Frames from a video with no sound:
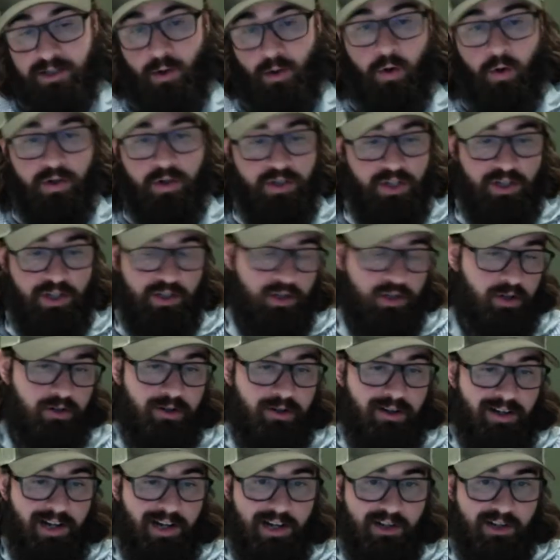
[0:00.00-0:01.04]
or just your
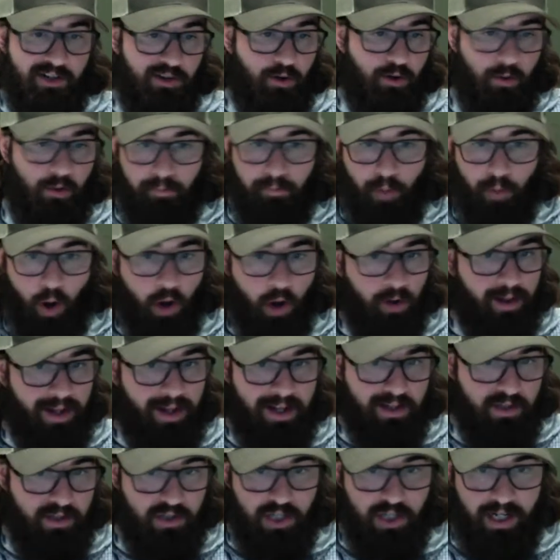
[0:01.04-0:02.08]
traditional ball
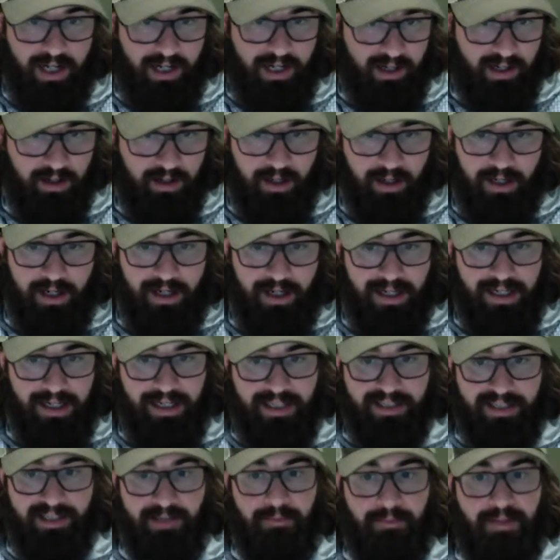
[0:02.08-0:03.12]
head jig,
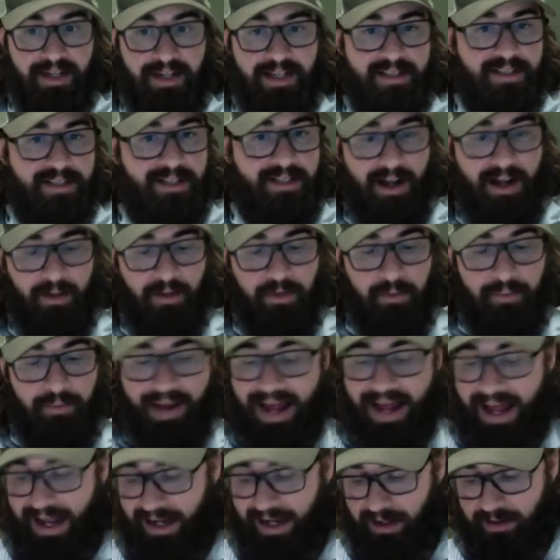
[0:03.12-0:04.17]
easy peasy out the
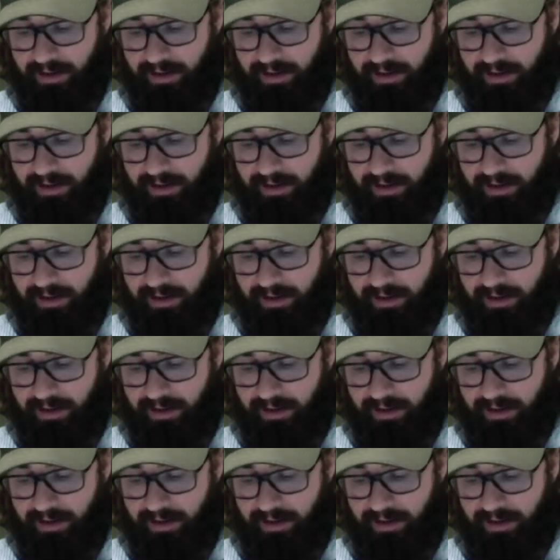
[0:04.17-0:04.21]
bag,